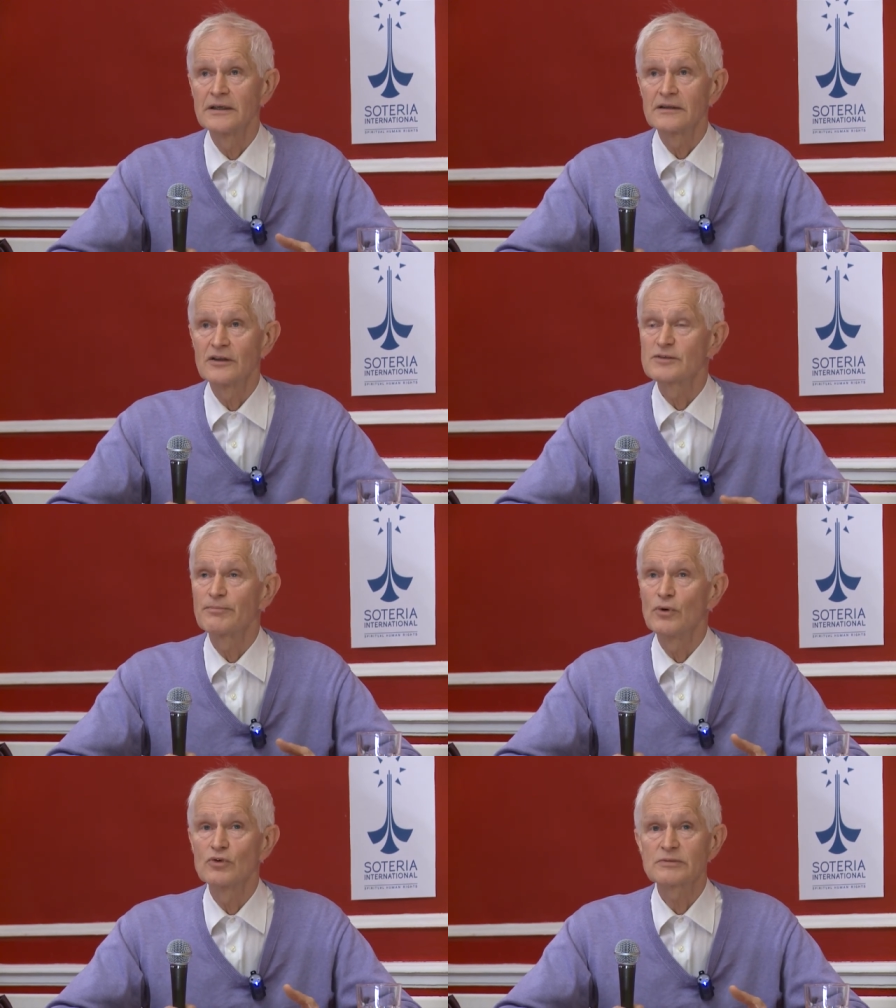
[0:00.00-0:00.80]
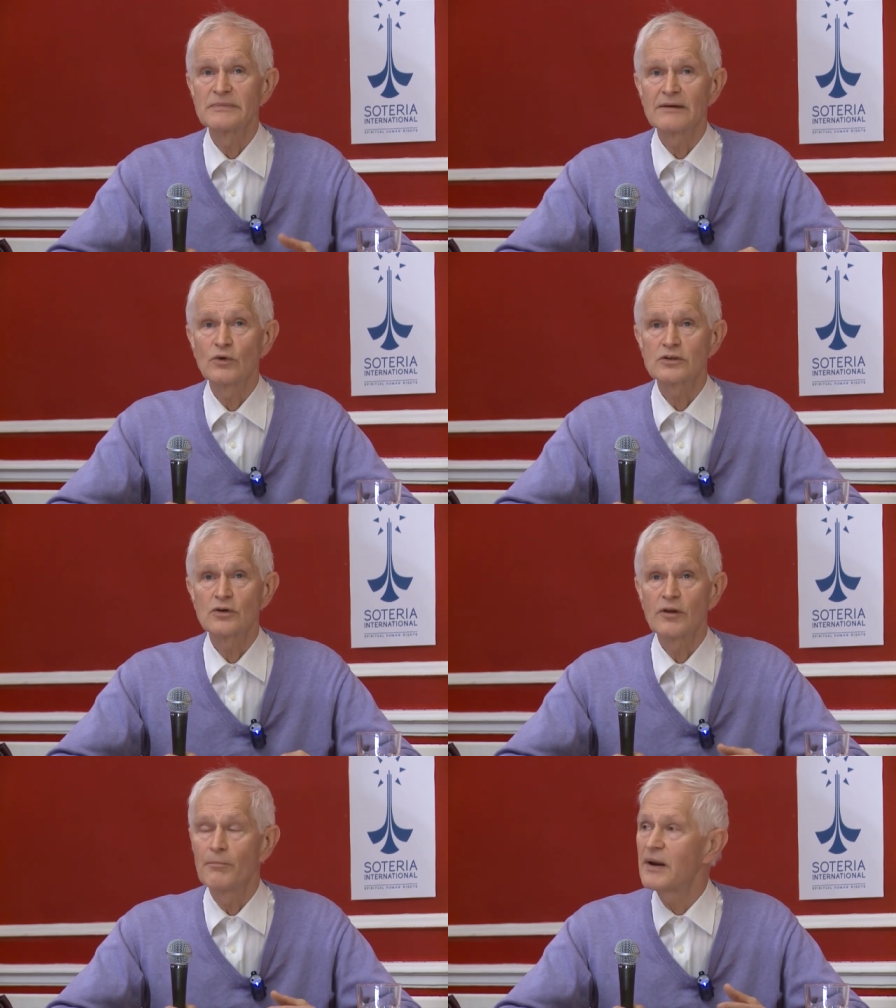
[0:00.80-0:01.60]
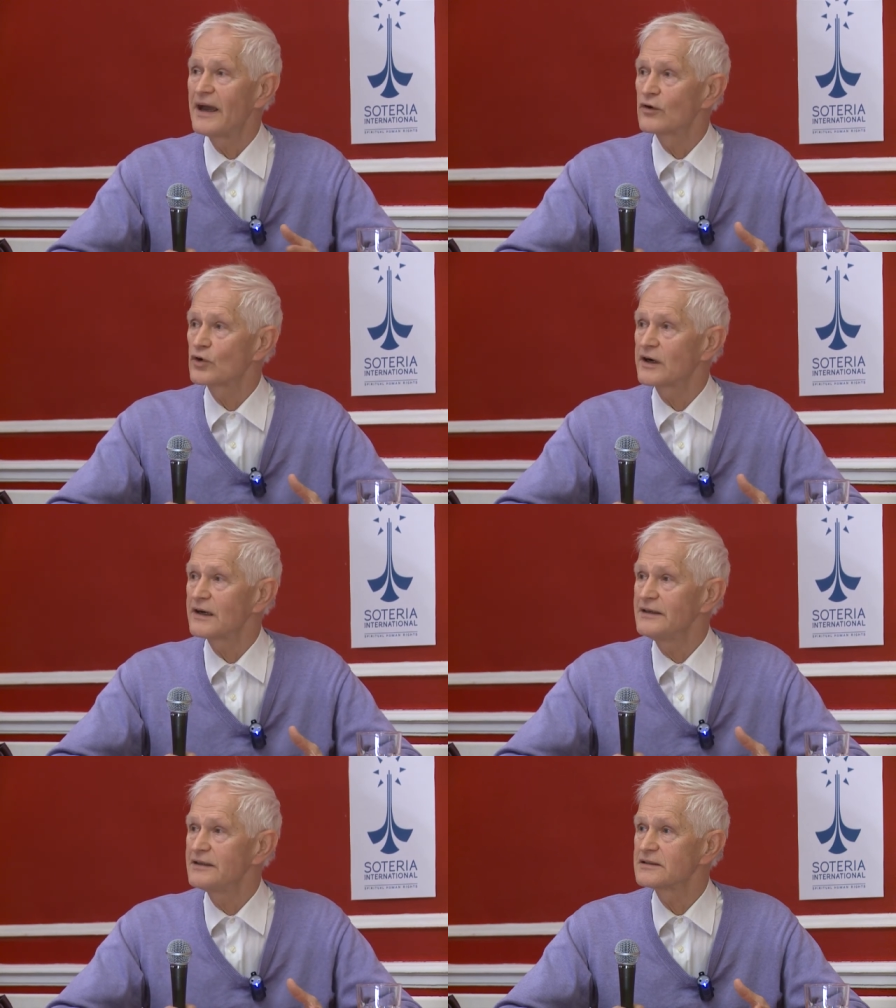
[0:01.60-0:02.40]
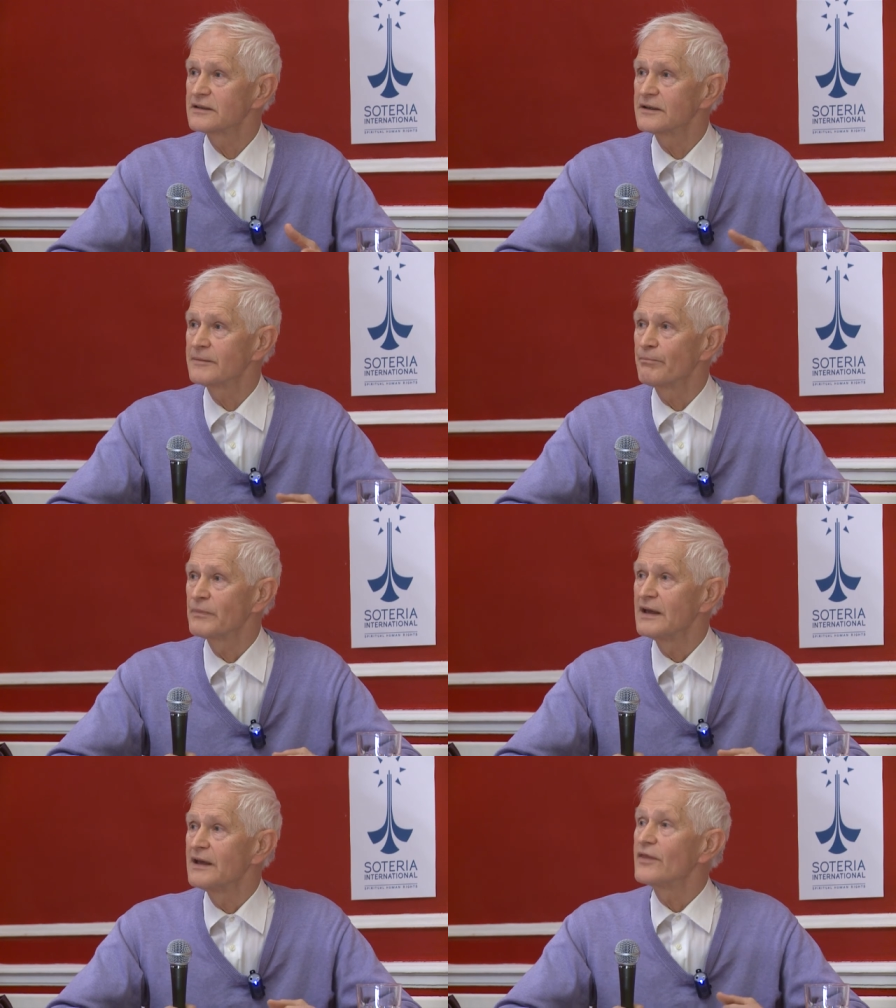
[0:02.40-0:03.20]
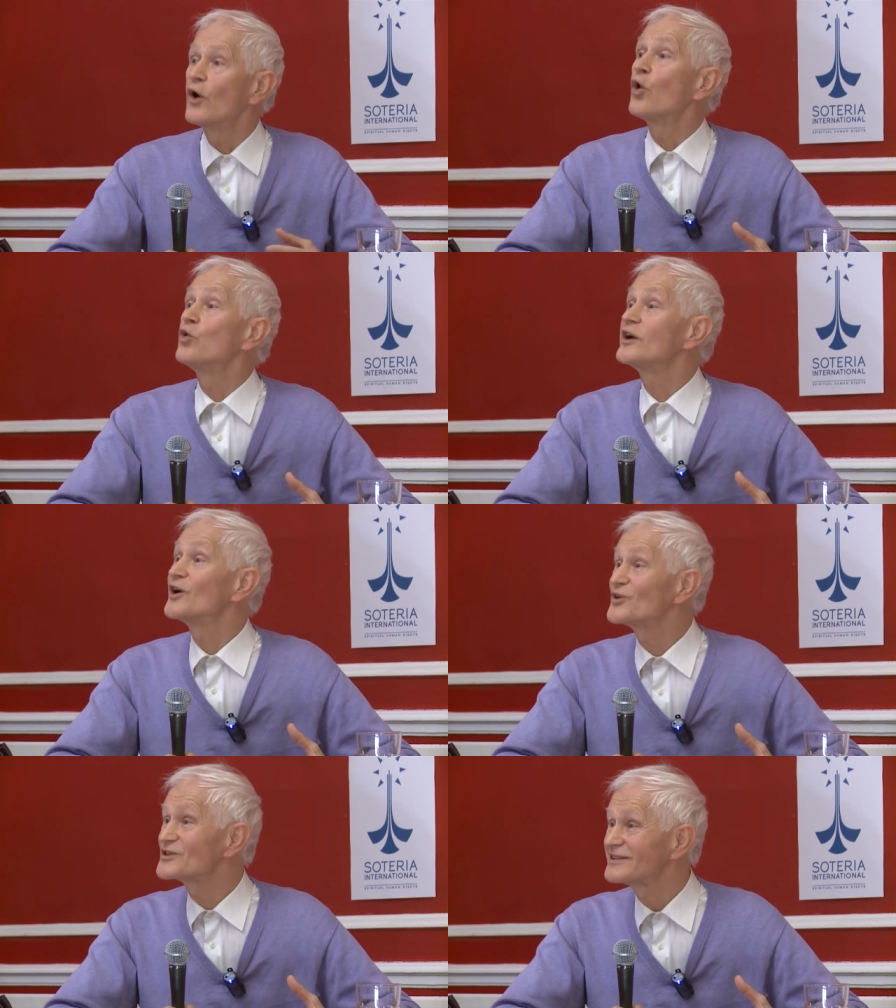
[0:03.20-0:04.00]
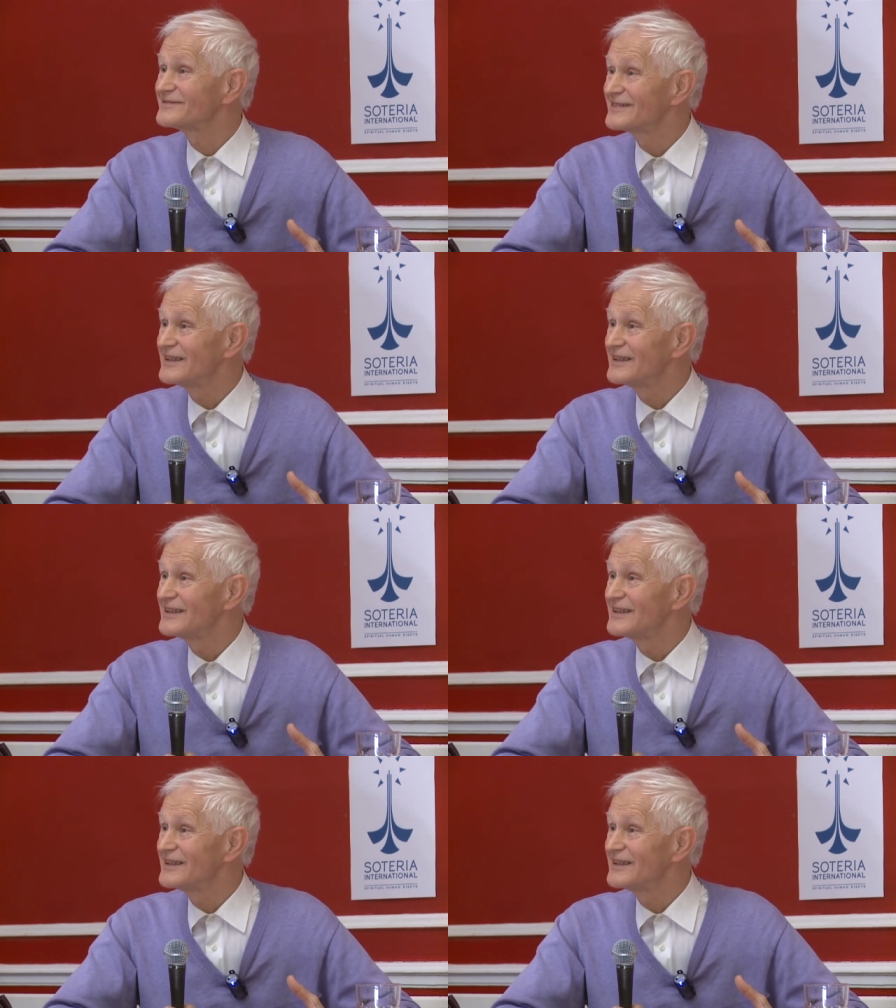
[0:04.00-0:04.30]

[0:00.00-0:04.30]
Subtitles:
the spokesman, what's called the paraclete, the Holy Ghost.